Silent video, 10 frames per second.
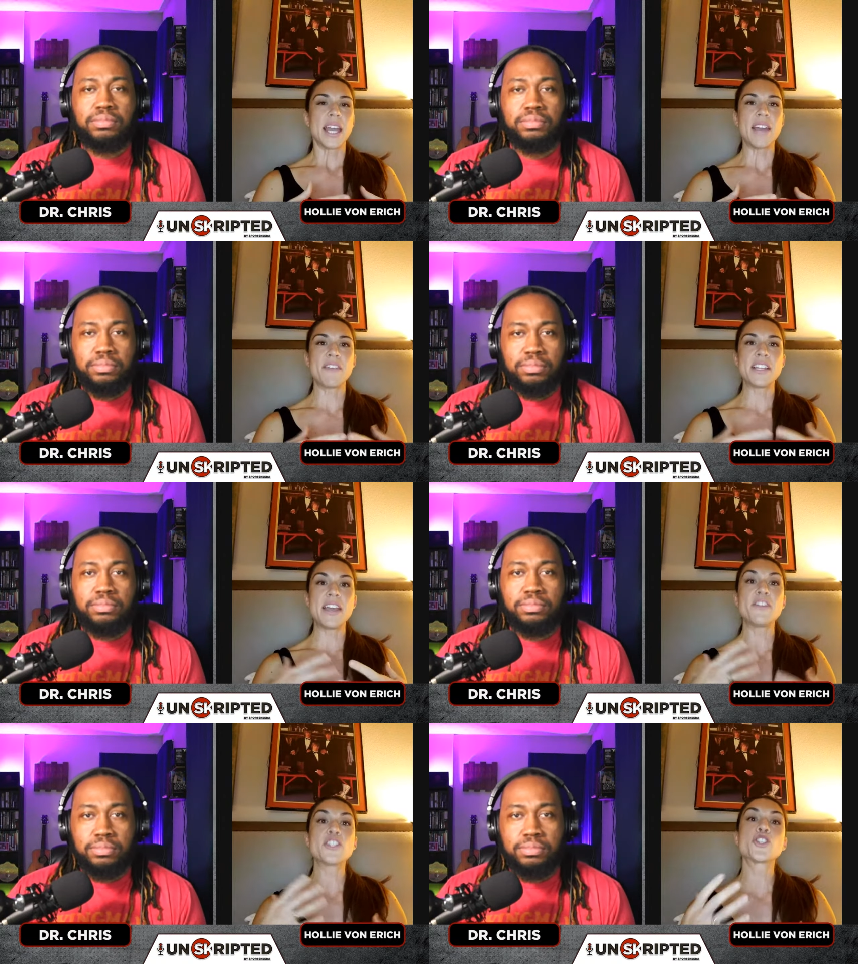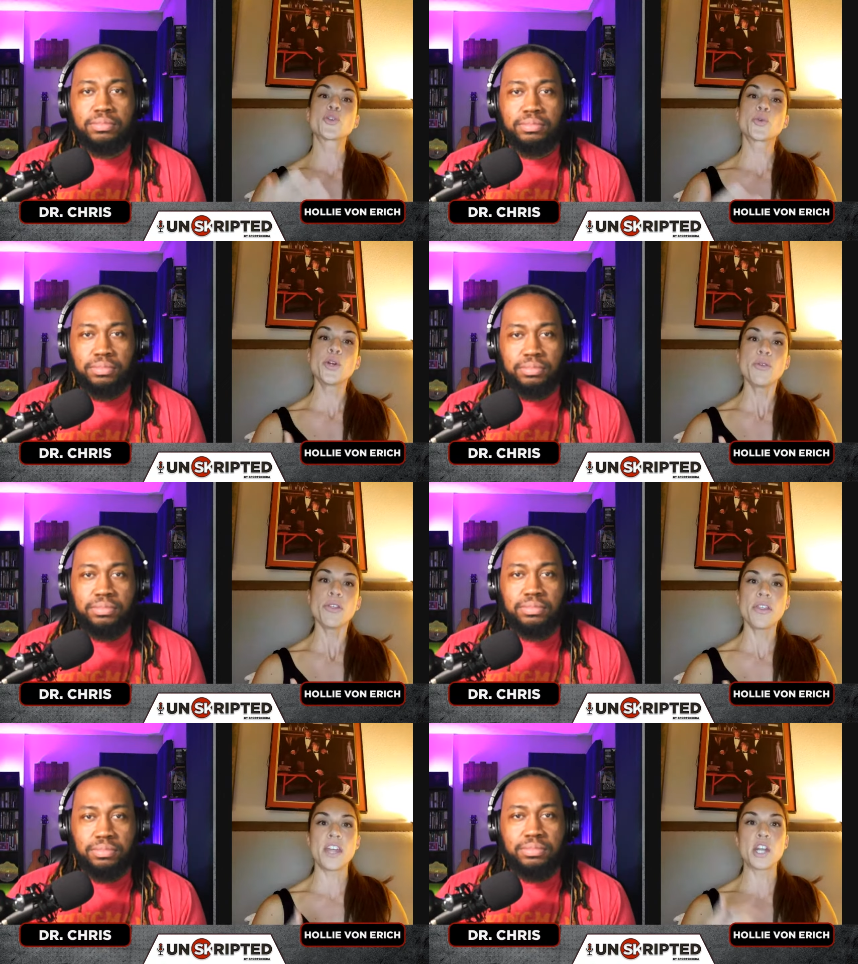Speaker 1: if it, if it's truth,
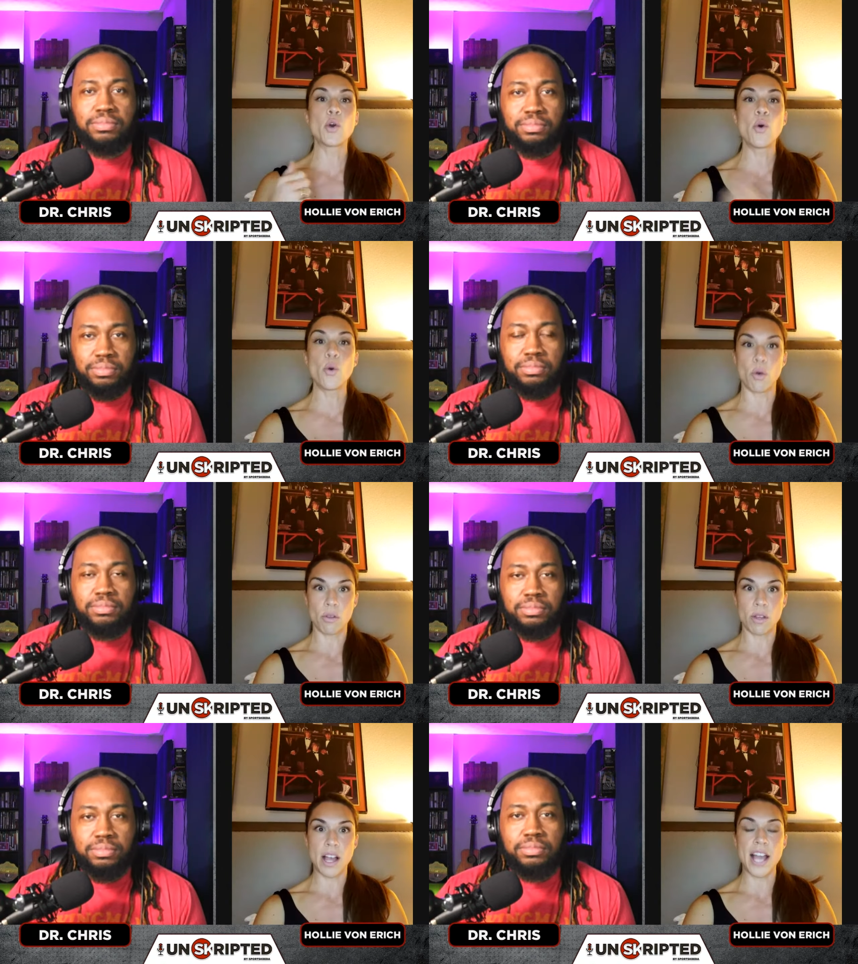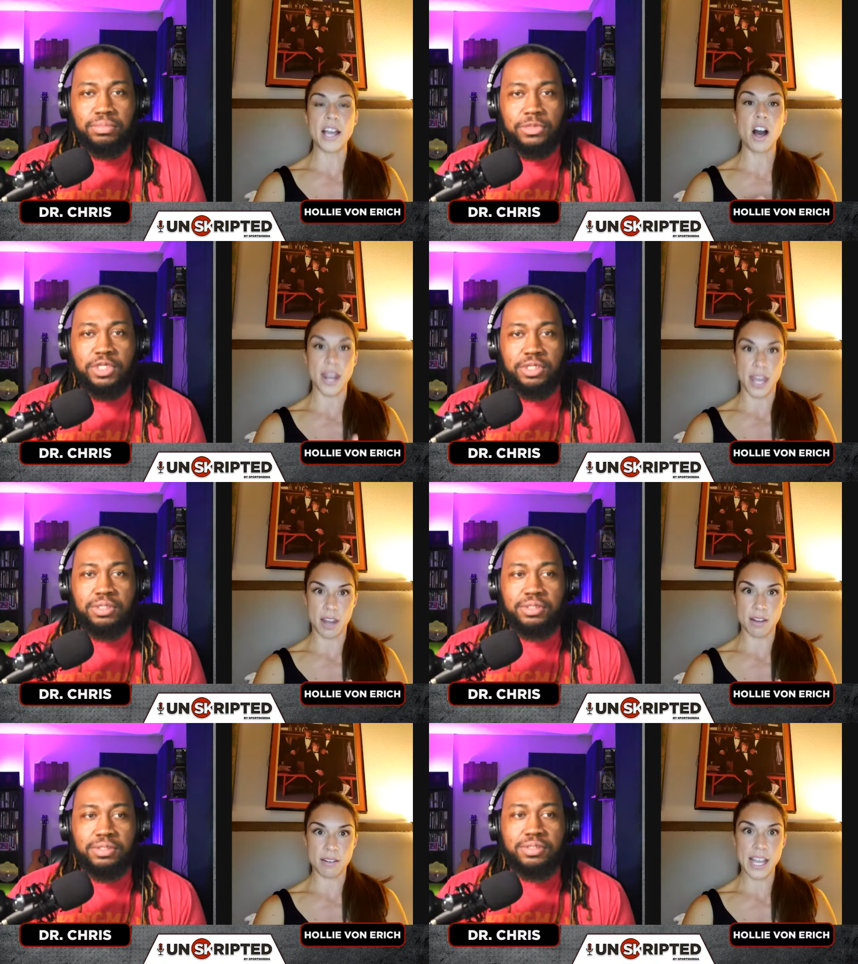then cool, I got it,
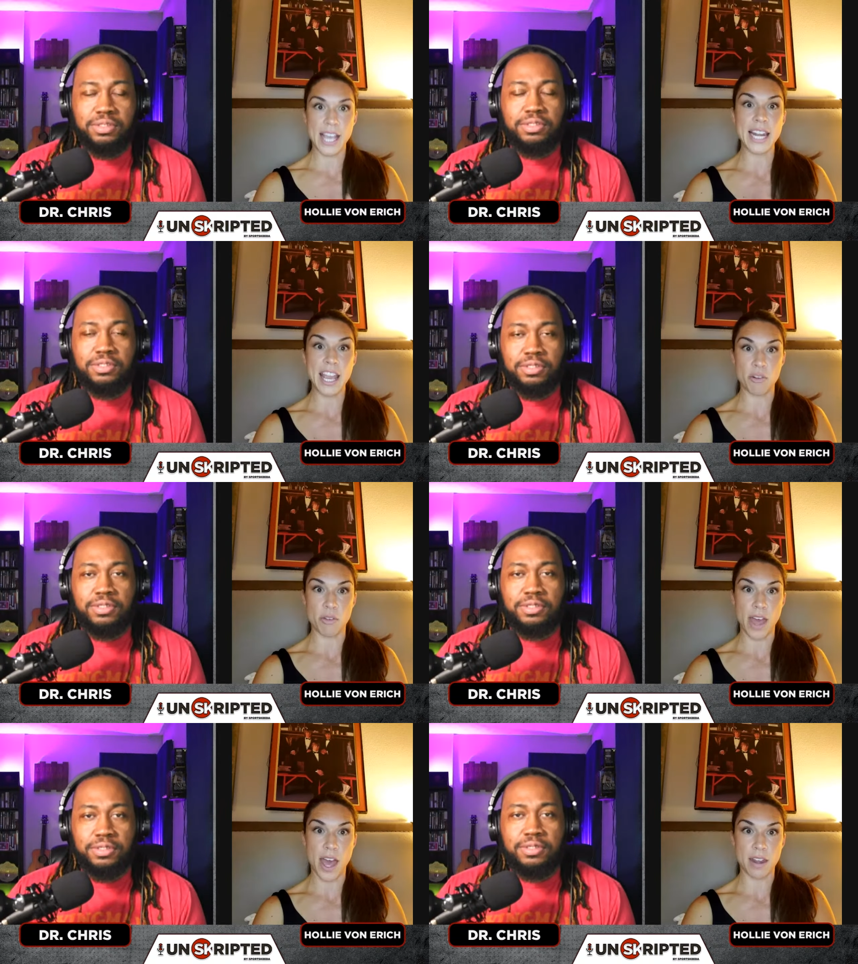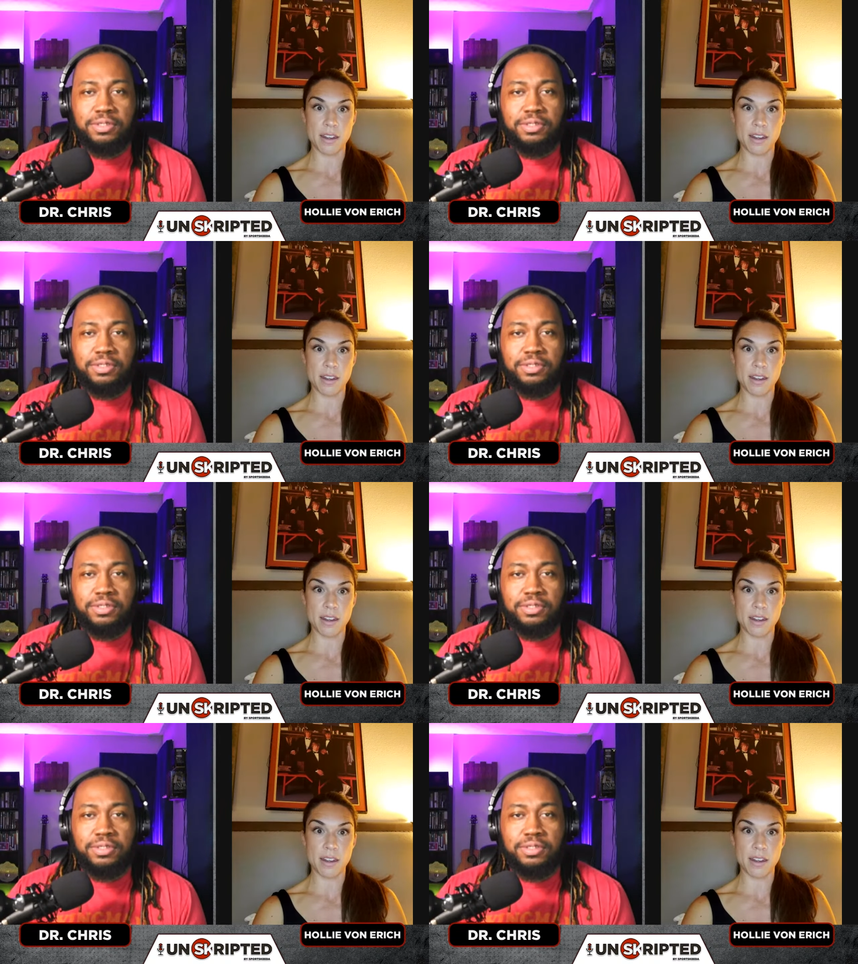I can handle that.